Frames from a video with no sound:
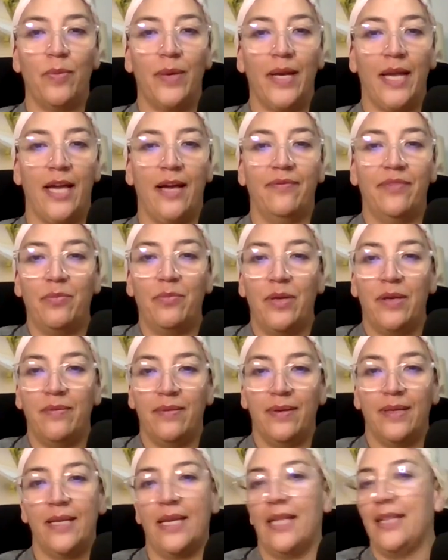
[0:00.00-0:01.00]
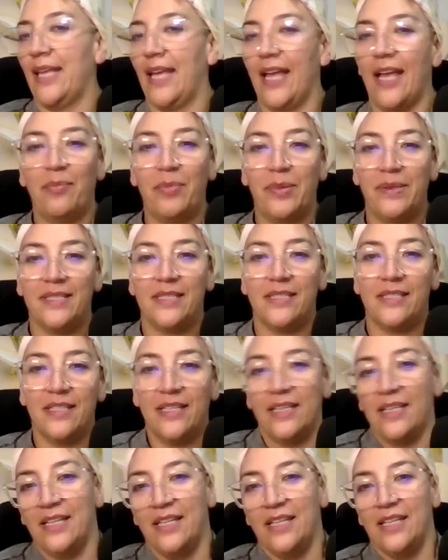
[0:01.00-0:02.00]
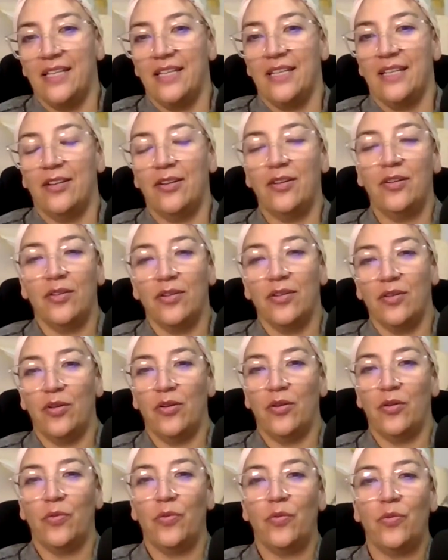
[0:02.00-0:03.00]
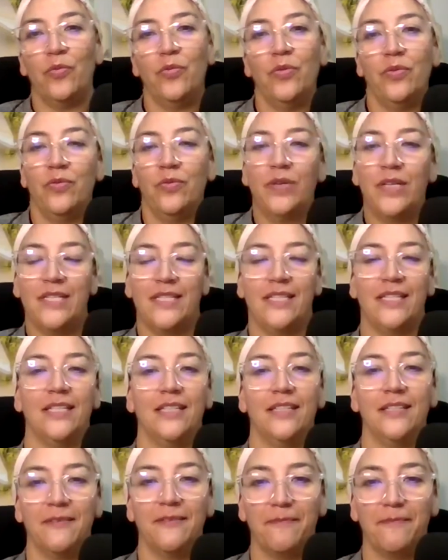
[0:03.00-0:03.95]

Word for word: might have the baby nothing happens or or what is it